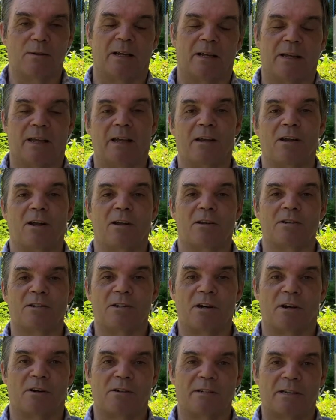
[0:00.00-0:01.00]
Again, all the
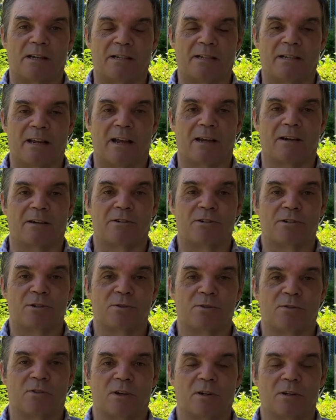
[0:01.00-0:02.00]
stories I tell are
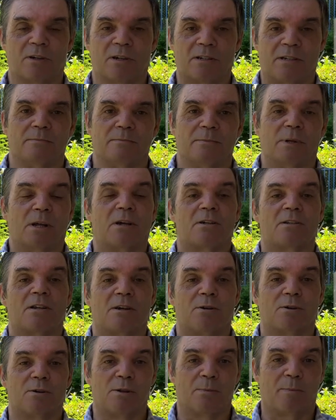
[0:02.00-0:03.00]
truthful because I
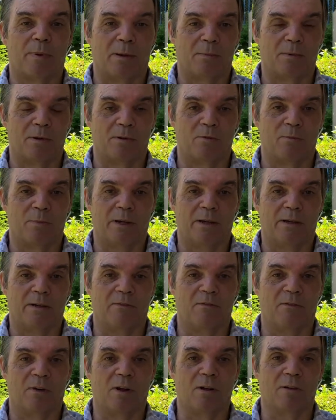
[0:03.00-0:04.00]
know the people who have been
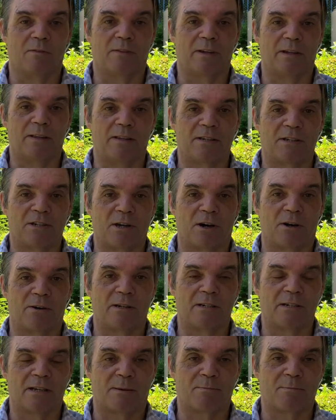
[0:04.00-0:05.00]
involved in the
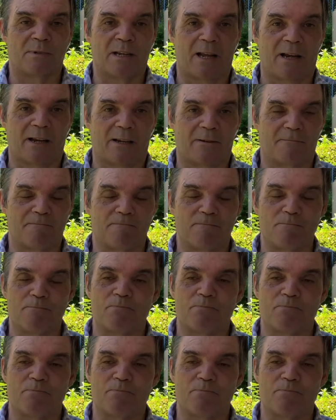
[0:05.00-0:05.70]
stories I'm telling.